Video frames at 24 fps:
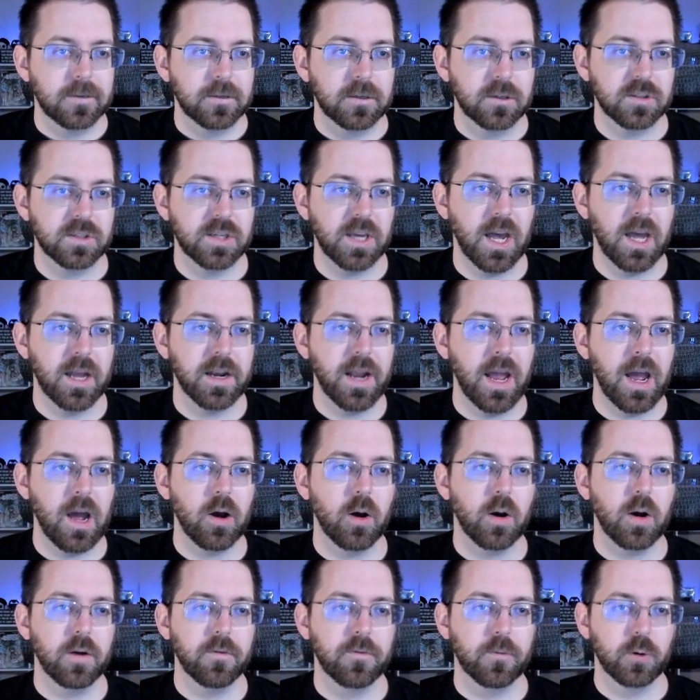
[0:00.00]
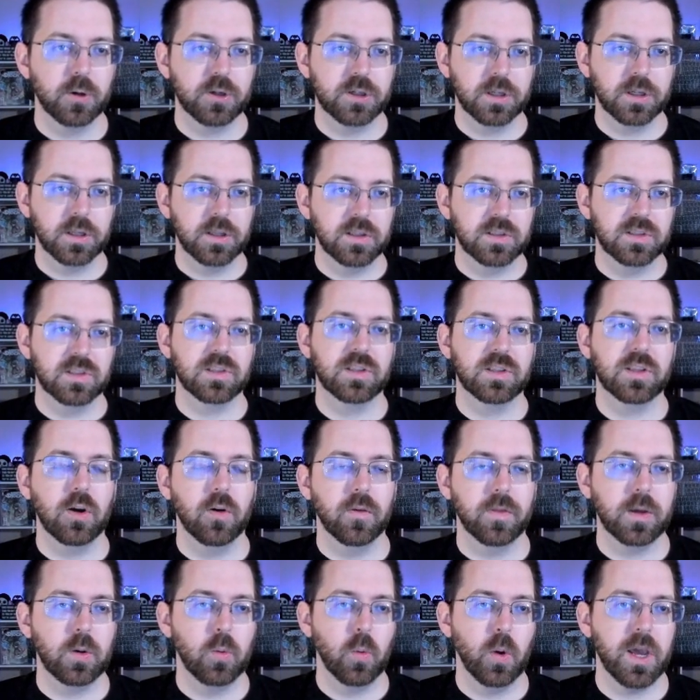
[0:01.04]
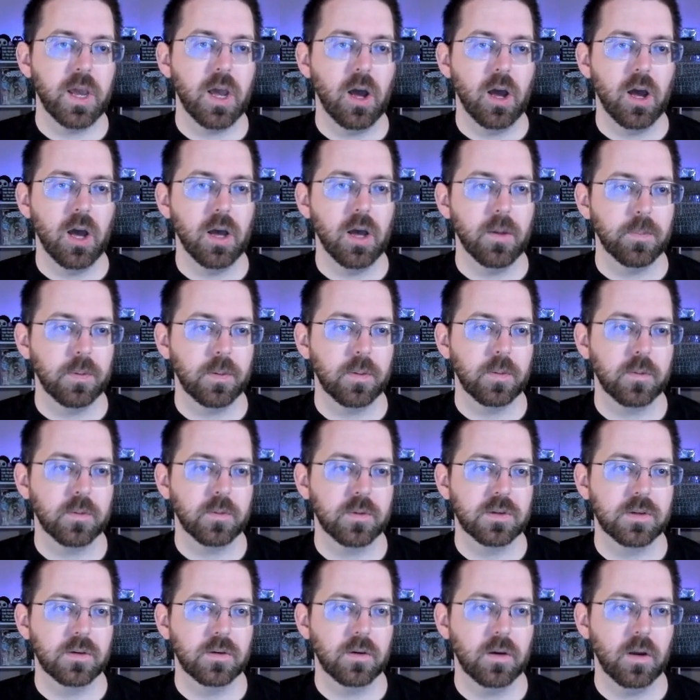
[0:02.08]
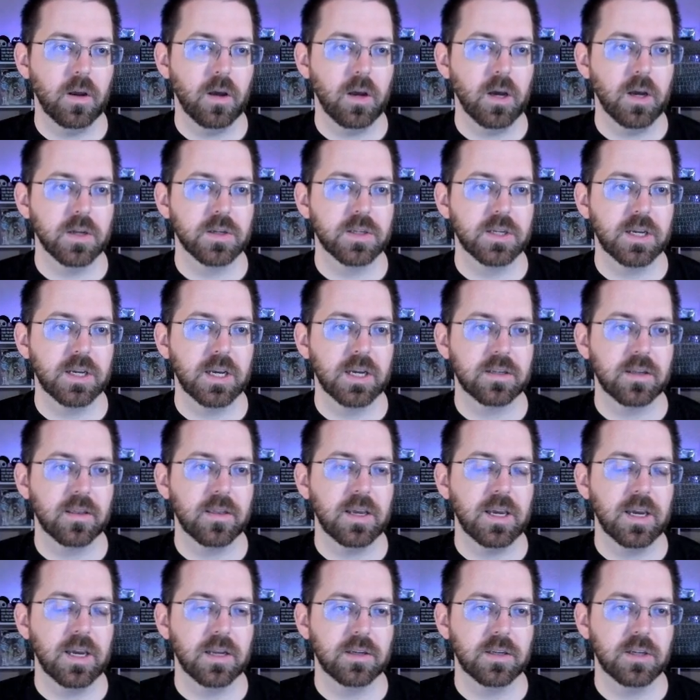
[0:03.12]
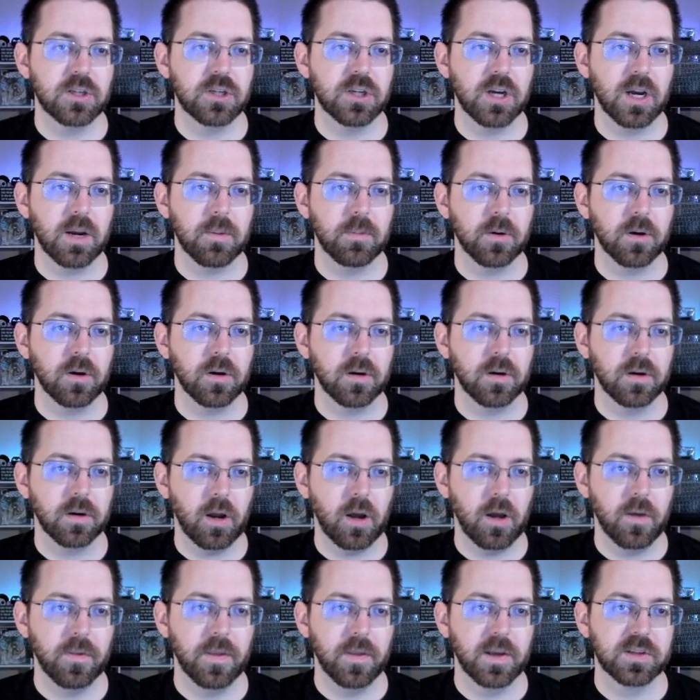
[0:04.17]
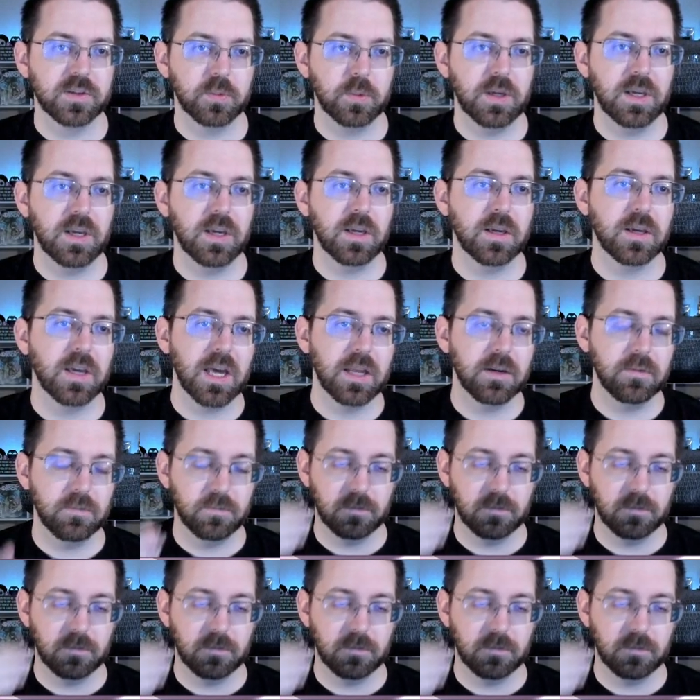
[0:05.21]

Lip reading: Yeah, now, unfortunately, this is the only way up to get to the antechamber, unless we get